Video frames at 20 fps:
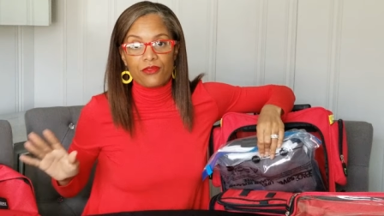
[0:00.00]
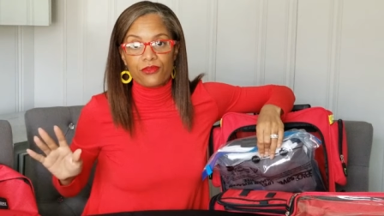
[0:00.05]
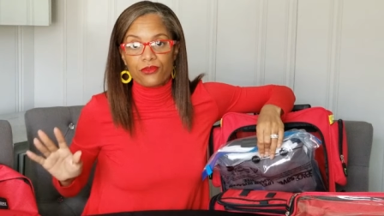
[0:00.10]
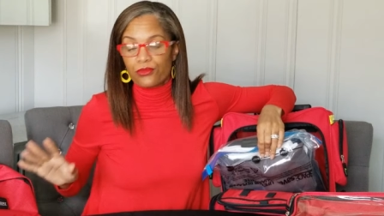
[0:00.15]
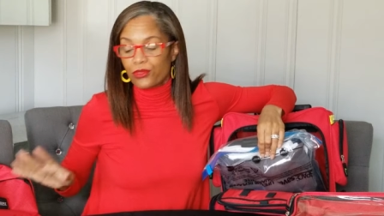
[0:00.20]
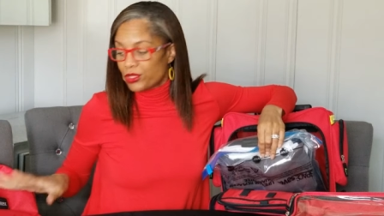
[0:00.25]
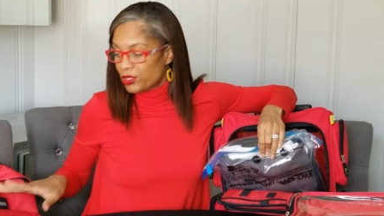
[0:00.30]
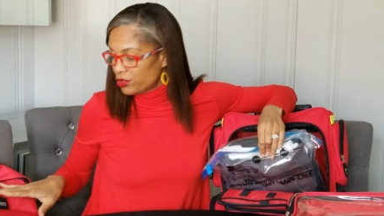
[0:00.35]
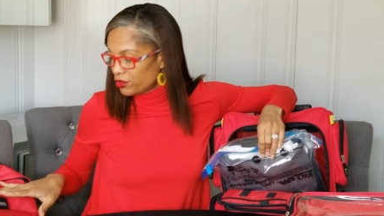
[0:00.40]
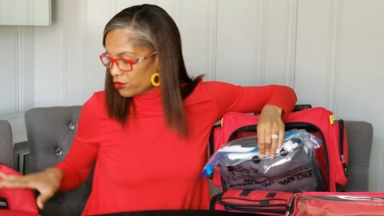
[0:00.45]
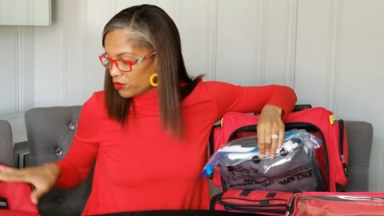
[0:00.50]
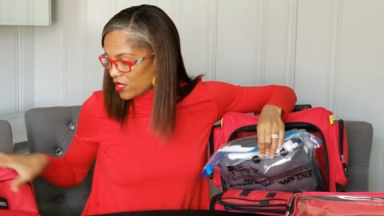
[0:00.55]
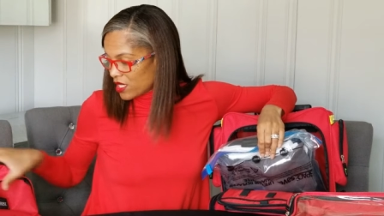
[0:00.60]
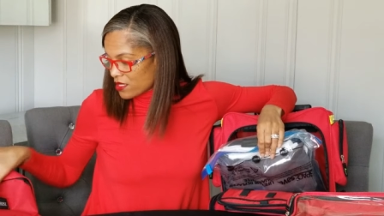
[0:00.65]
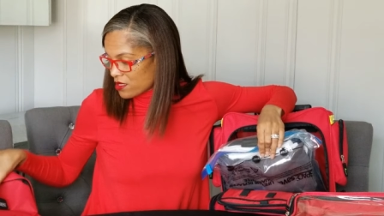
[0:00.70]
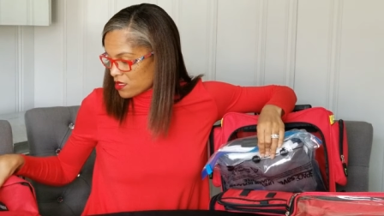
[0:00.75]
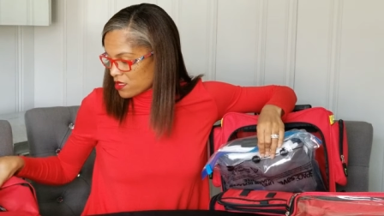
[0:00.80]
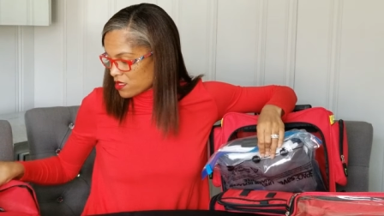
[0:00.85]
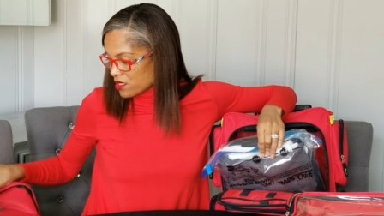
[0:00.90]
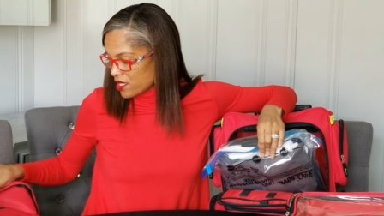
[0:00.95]
room
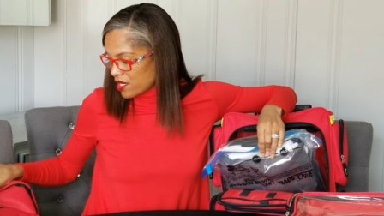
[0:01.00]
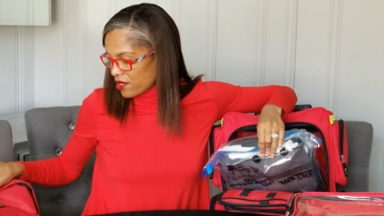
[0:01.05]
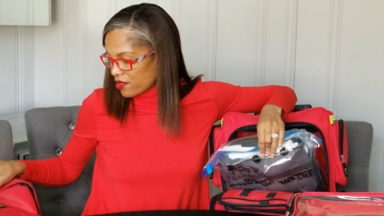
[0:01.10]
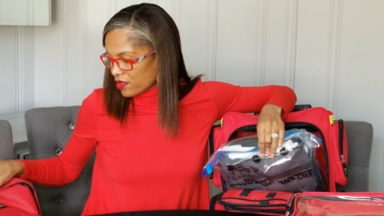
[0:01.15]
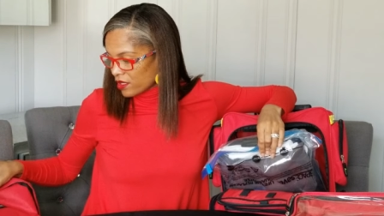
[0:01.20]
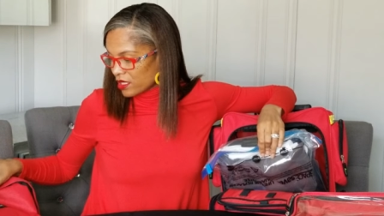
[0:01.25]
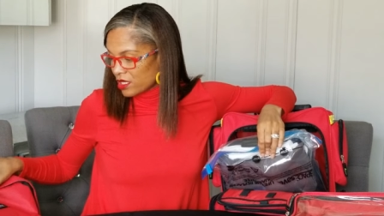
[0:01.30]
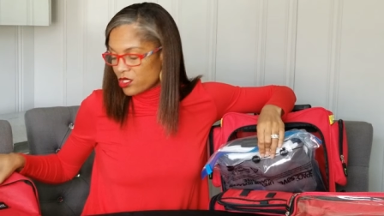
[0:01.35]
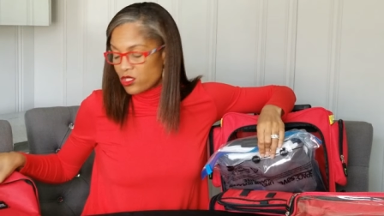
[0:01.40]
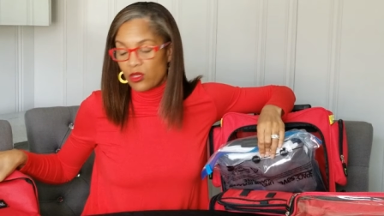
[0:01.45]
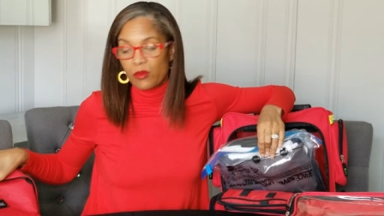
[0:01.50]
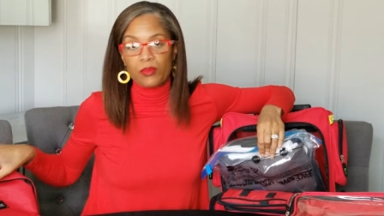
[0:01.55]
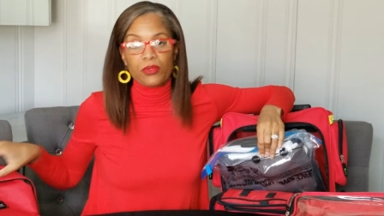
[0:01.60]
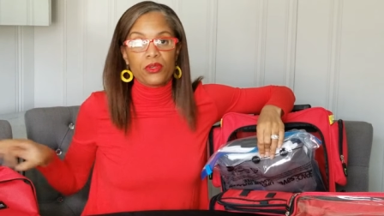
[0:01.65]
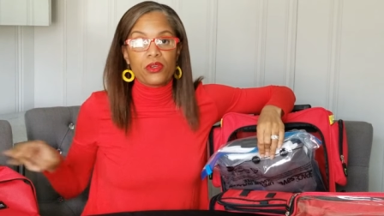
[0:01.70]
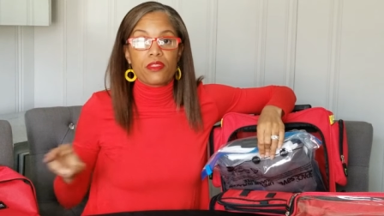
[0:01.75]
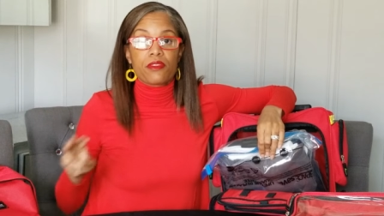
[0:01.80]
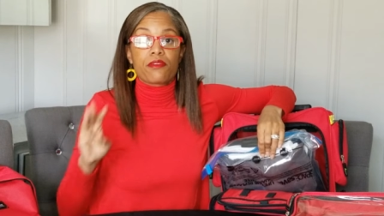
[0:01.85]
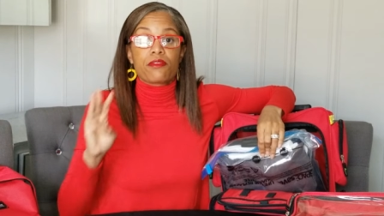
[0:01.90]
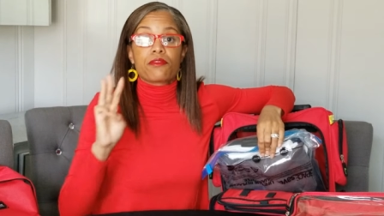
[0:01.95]
necessarily to
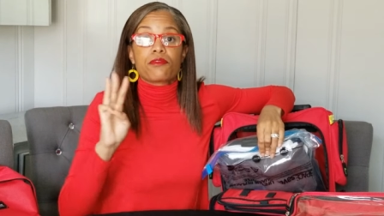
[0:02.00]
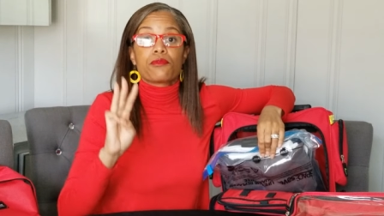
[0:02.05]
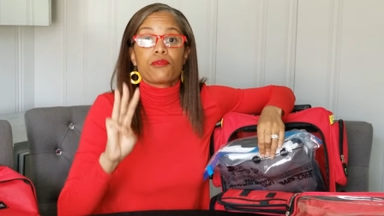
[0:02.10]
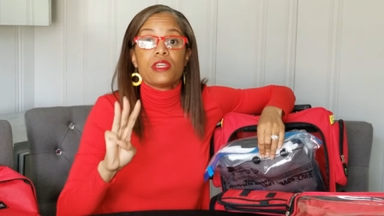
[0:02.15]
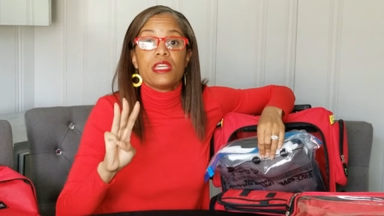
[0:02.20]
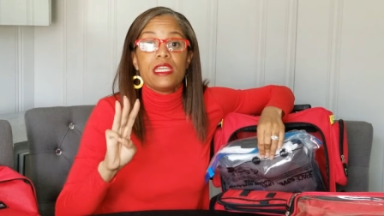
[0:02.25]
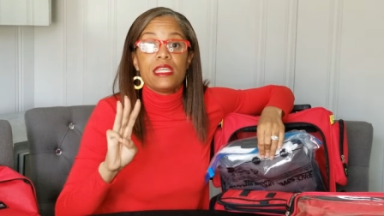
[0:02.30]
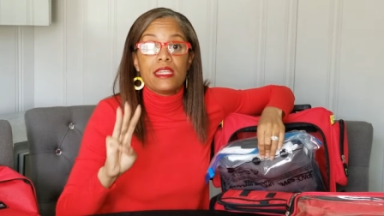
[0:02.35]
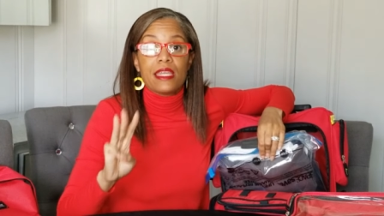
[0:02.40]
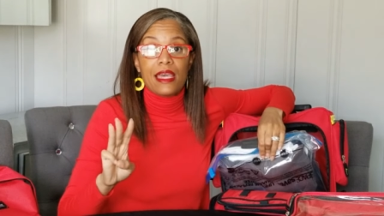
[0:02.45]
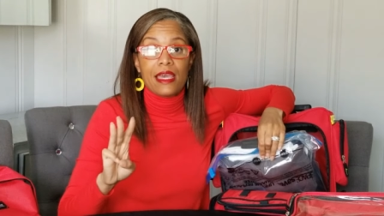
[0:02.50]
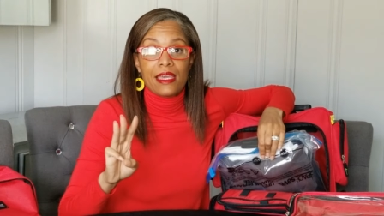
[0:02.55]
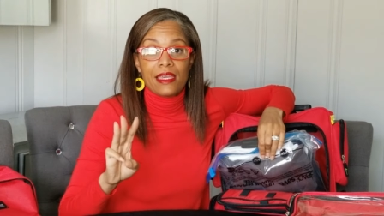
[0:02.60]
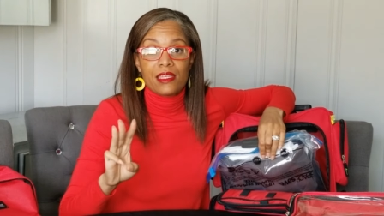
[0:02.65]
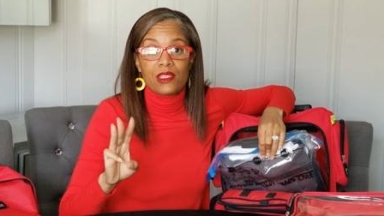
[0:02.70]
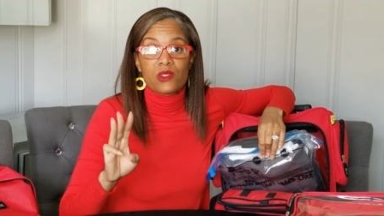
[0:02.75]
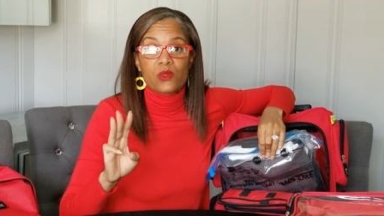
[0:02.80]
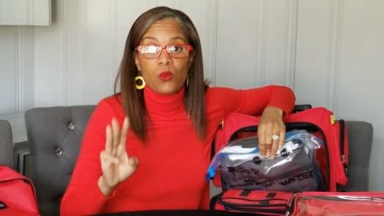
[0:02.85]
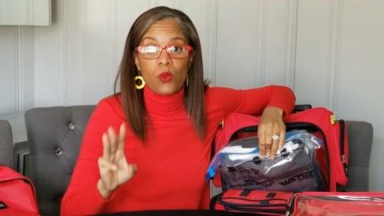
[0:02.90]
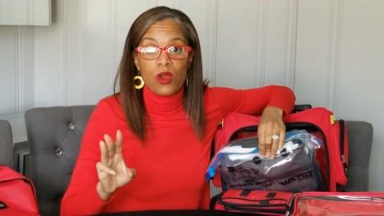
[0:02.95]
put three
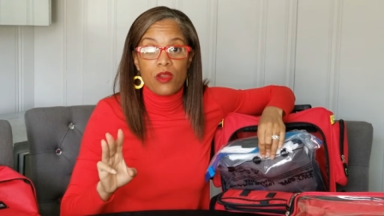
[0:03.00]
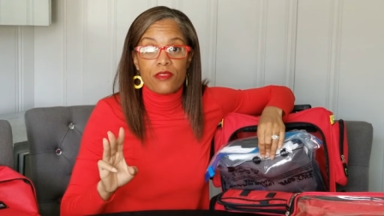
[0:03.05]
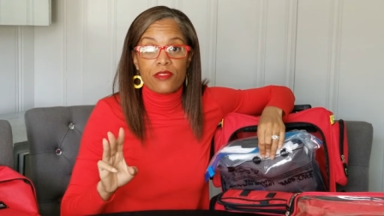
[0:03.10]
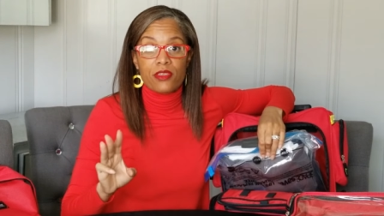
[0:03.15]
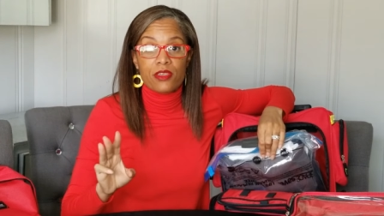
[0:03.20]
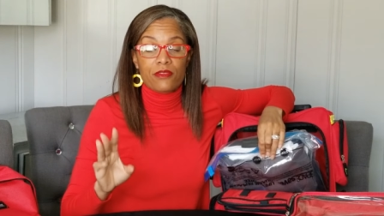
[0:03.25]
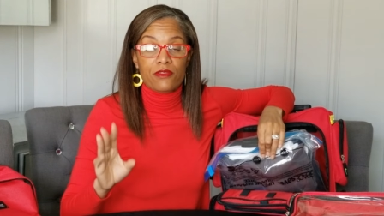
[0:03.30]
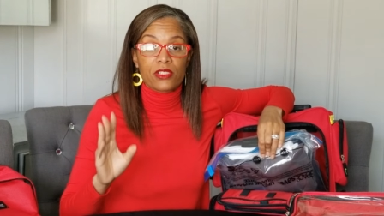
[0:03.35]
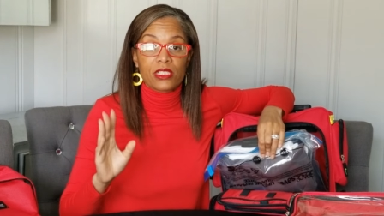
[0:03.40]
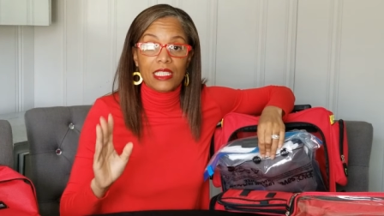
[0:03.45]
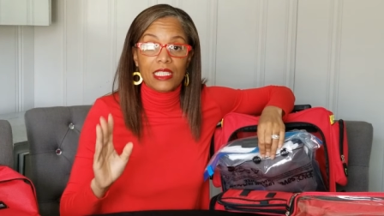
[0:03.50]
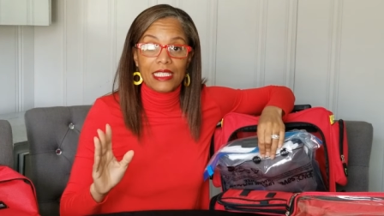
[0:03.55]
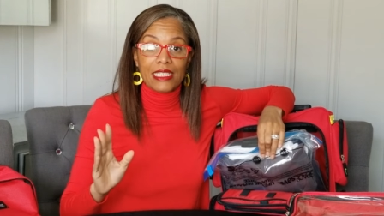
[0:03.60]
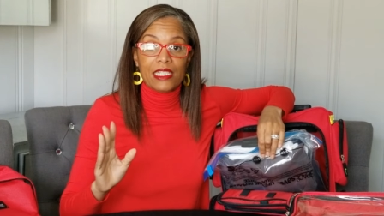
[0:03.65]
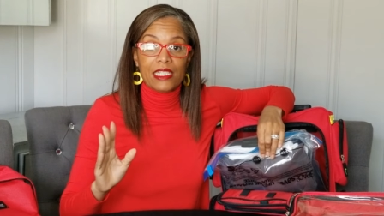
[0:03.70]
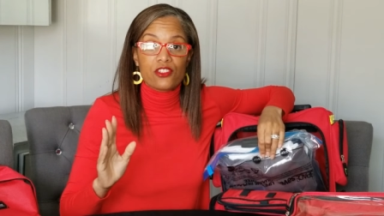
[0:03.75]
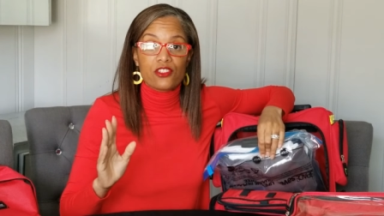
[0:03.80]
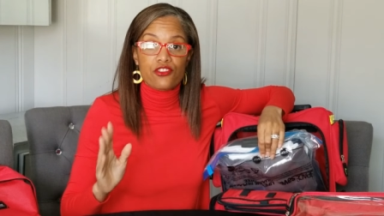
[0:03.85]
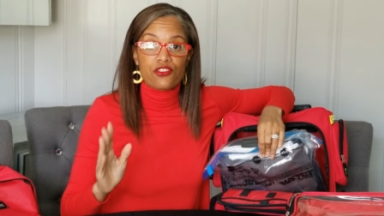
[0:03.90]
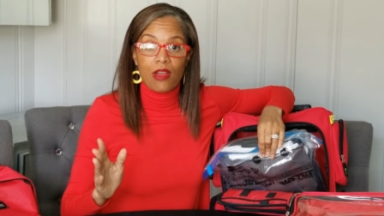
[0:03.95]
days worth of
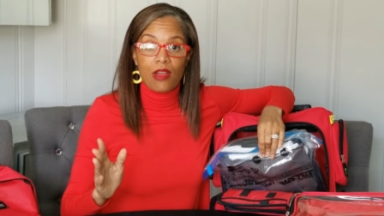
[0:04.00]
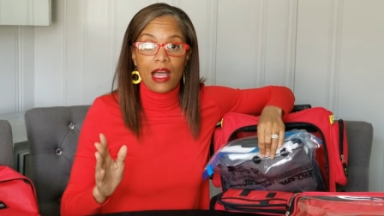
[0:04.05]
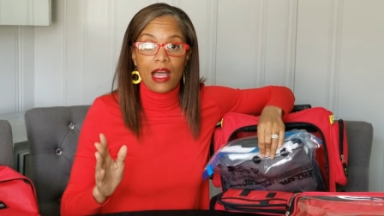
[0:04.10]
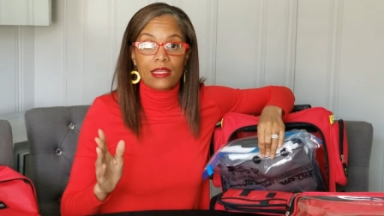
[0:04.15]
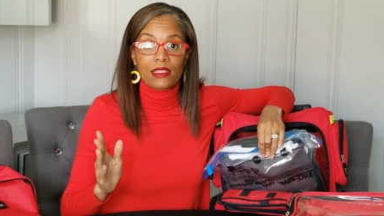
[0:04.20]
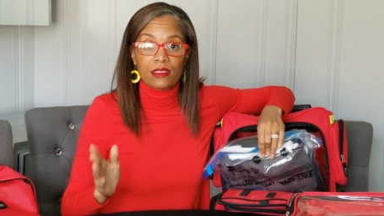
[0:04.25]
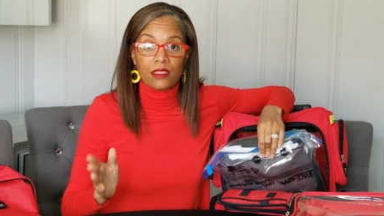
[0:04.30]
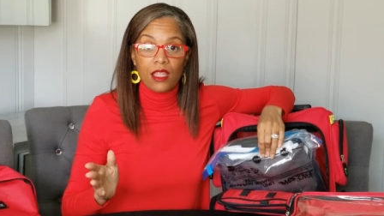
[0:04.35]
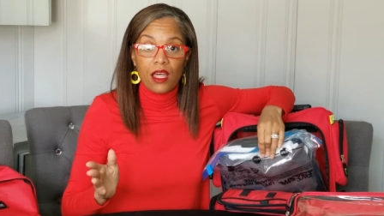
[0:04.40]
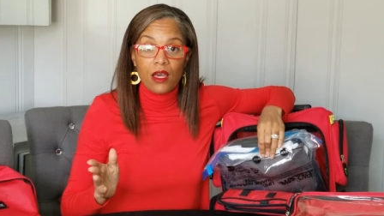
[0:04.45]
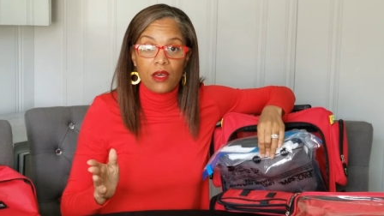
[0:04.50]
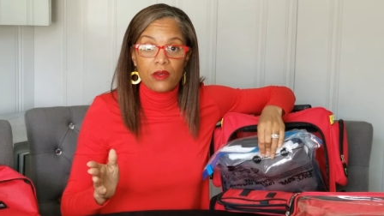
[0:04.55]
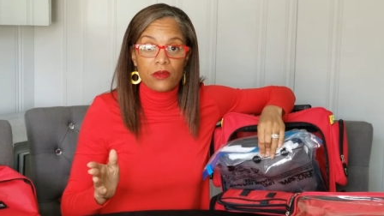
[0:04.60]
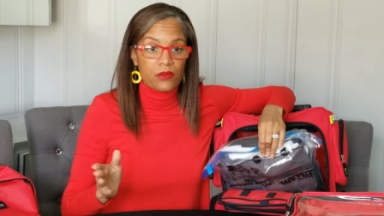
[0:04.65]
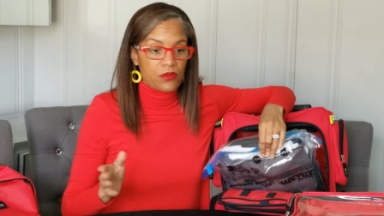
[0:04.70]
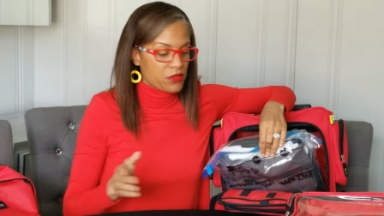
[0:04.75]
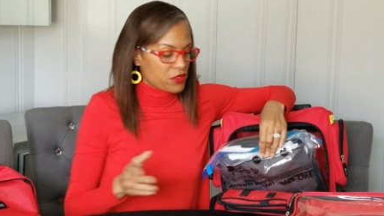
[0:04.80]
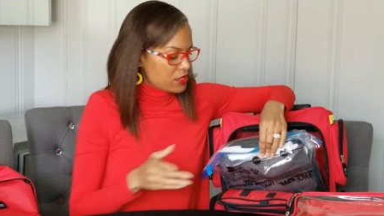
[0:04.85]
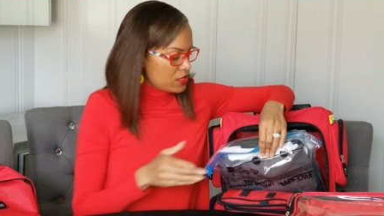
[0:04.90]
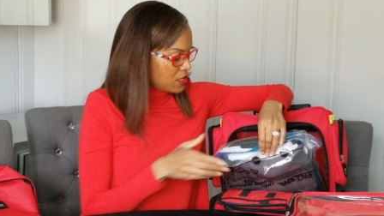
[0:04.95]
clean, dry
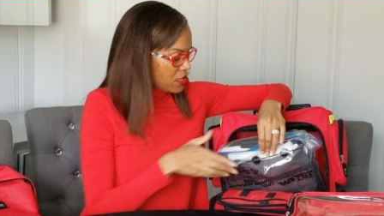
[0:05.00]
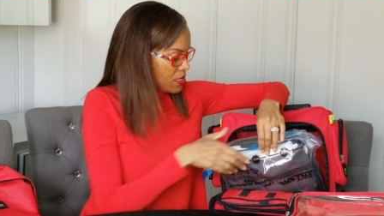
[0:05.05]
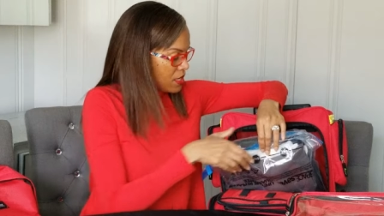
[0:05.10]
clothes.